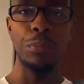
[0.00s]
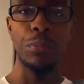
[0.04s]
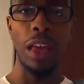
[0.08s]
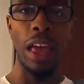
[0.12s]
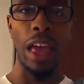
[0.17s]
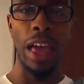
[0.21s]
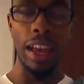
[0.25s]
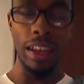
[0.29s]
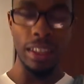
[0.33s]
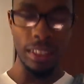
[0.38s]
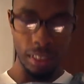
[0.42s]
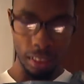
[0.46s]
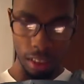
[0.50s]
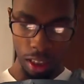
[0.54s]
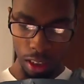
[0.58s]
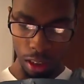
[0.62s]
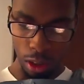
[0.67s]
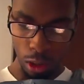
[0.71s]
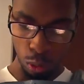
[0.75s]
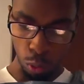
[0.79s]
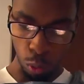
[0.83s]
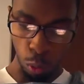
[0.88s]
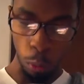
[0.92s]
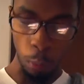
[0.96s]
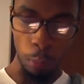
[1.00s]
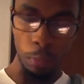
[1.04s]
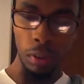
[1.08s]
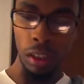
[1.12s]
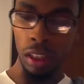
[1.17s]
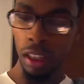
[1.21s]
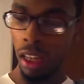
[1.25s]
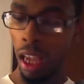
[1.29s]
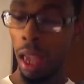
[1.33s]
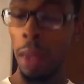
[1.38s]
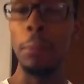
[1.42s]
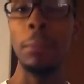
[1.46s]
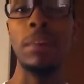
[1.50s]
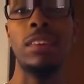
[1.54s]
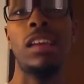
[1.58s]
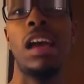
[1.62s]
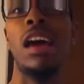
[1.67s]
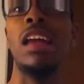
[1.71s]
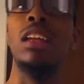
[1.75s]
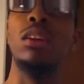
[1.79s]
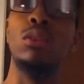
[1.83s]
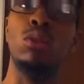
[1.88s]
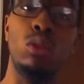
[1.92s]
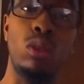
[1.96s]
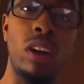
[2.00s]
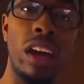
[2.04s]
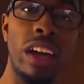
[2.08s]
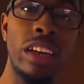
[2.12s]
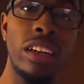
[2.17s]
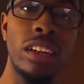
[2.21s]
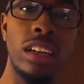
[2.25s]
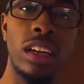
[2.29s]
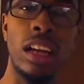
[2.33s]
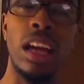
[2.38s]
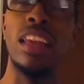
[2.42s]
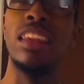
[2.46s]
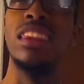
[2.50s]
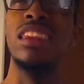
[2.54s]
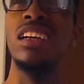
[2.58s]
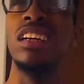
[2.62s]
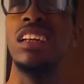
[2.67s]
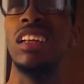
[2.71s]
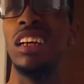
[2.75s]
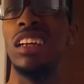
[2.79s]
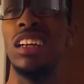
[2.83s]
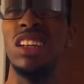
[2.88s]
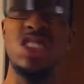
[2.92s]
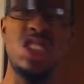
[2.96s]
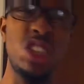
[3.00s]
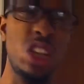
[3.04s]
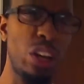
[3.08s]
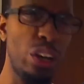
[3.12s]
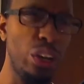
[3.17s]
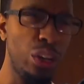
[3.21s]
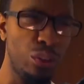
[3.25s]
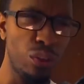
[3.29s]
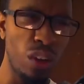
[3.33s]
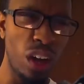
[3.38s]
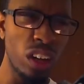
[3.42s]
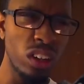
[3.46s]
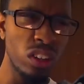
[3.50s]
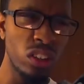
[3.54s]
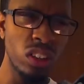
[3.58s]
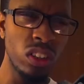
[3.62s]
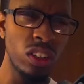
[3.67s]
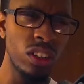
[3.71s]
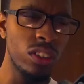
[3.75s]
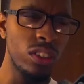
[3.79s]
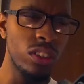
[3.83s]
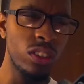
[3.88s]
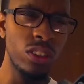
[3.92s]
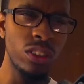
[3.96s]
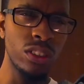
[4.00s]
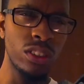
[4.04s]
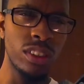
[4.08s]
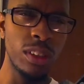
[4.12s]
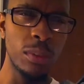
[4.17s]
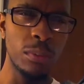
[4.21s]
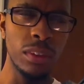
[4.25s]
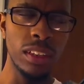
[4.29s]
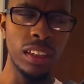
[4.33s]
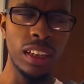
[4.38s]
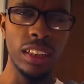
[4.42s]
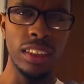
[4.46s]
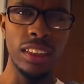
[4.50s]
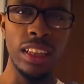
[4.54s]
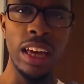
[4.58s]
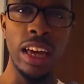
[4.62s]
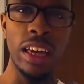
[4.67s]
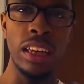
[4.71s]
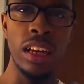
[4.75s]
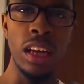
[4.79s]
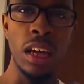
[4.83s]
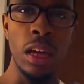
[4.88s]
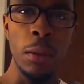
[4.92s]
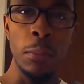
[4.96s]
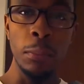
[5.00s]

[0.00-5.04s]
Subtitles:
accents will be a metallic red, I think like a cherry red or something like that.